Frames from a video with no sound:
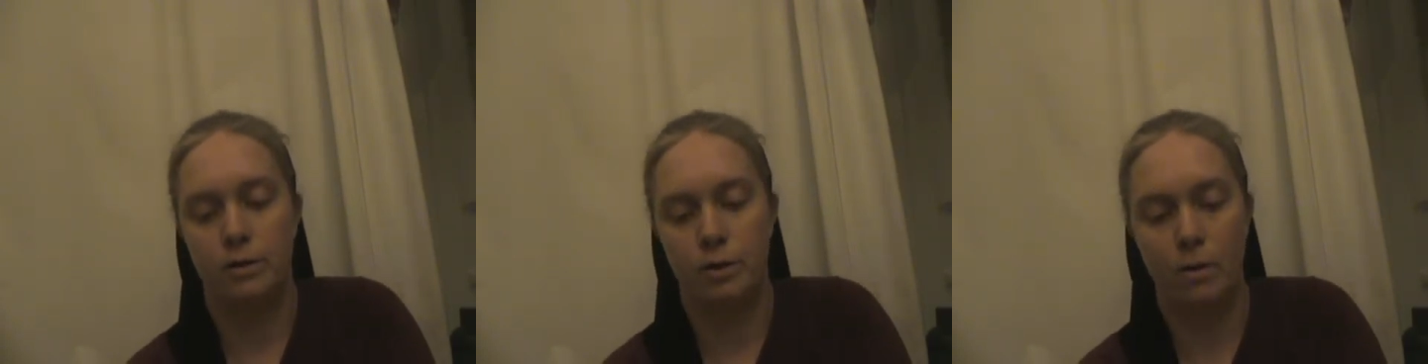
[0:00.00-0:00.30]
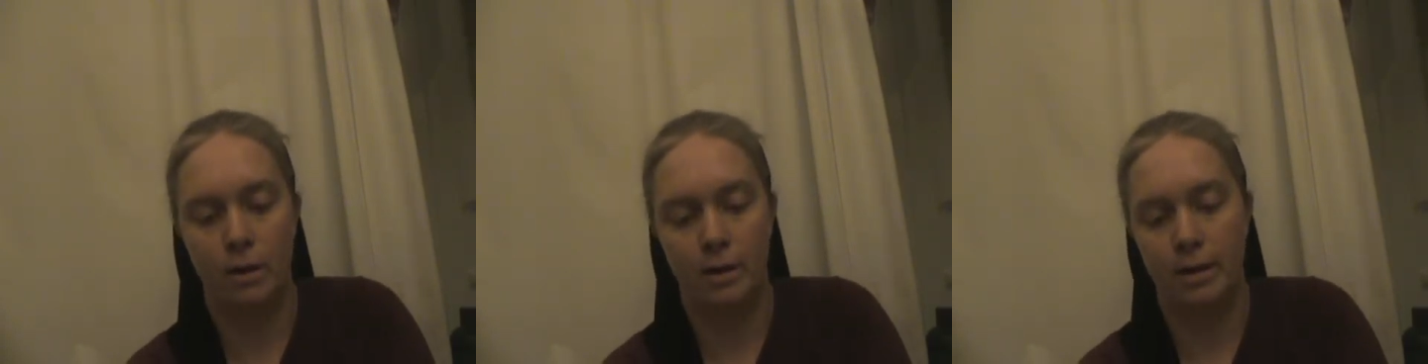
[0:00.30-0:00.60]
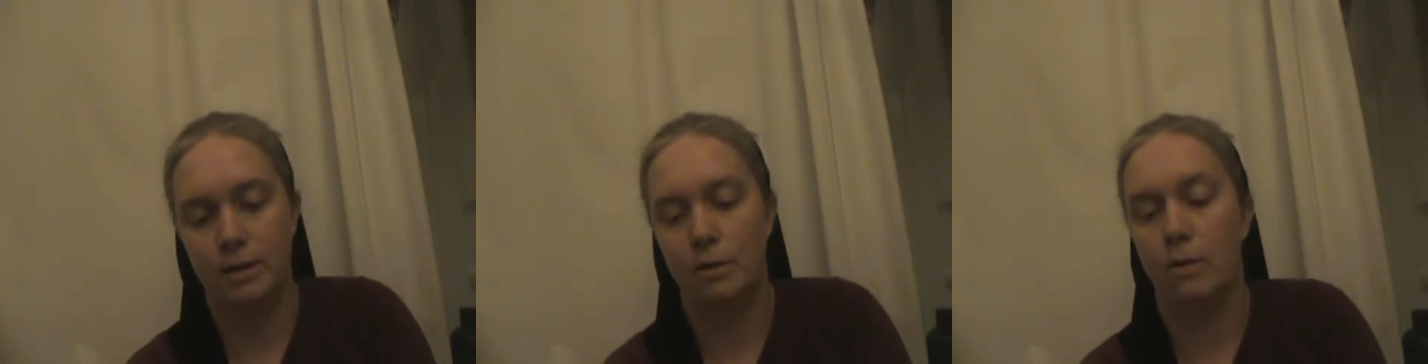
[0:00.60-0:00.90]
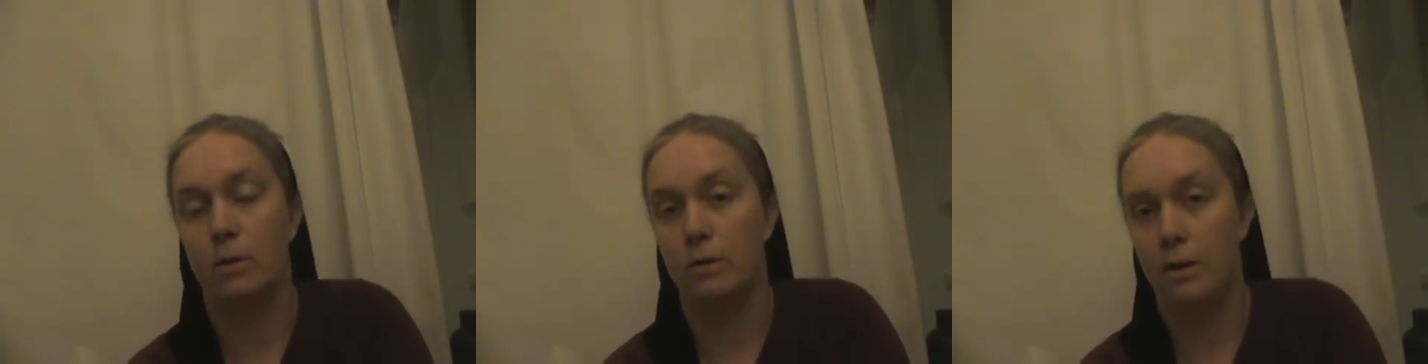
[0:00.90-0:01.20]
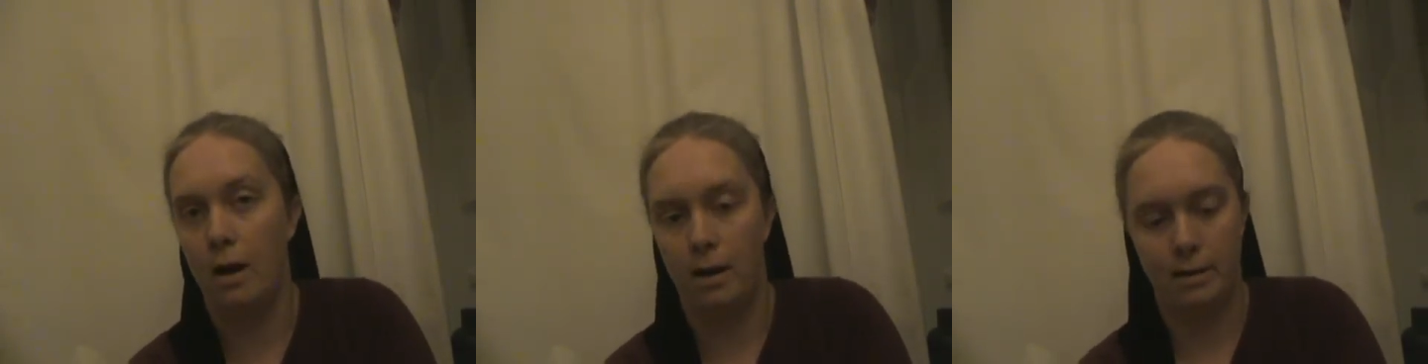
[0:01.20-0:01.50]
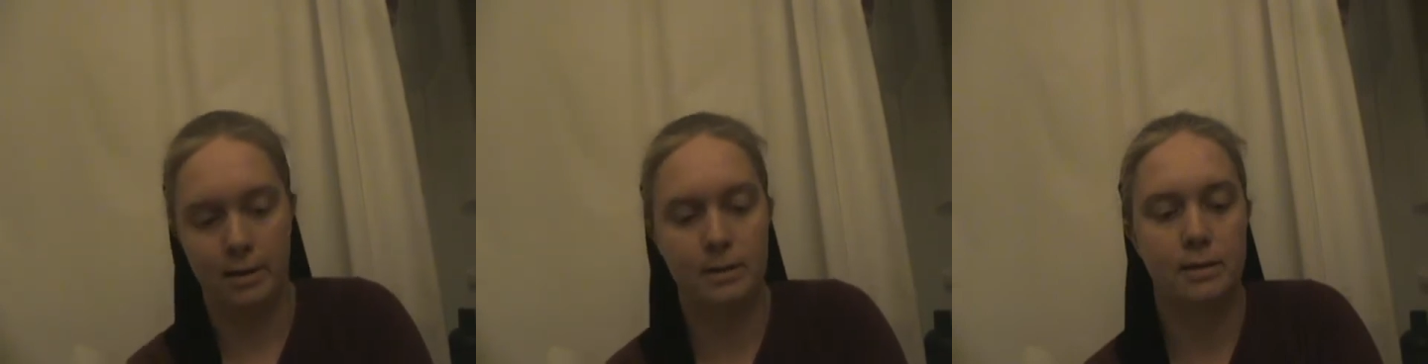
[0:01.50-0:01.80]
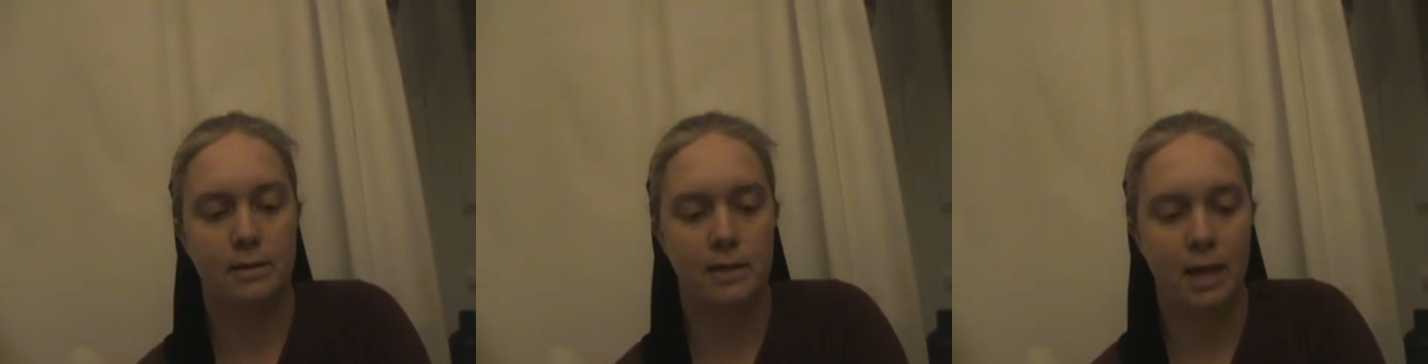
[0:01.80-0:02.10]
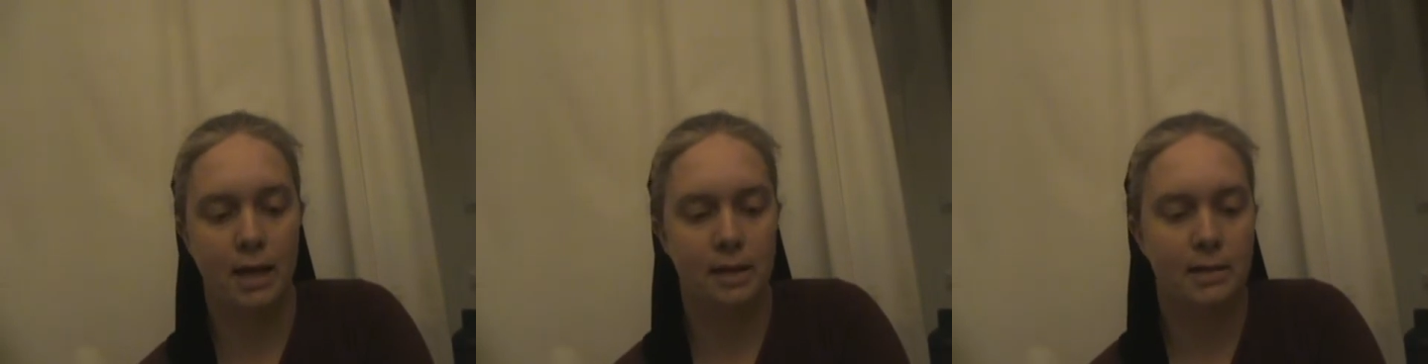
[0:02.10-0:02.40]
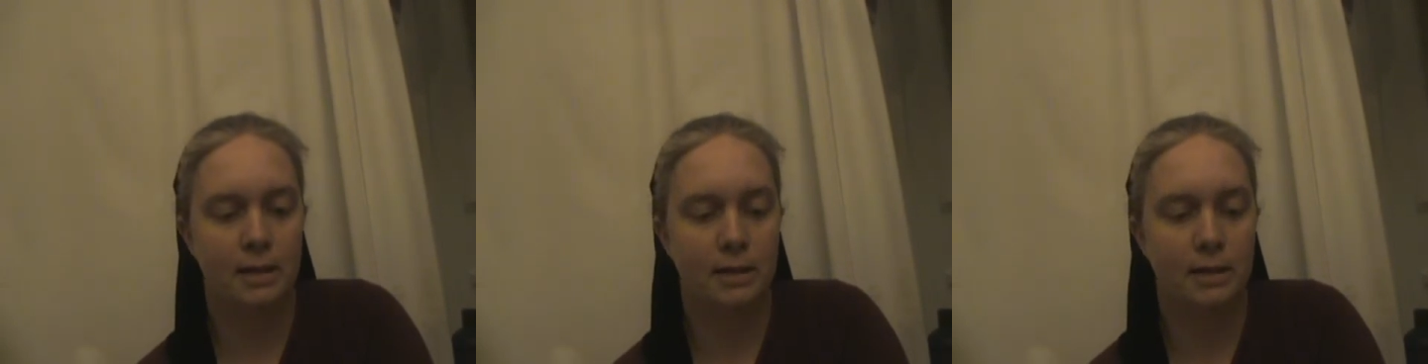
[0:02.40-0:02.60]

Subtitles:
toreless or lawless deeds.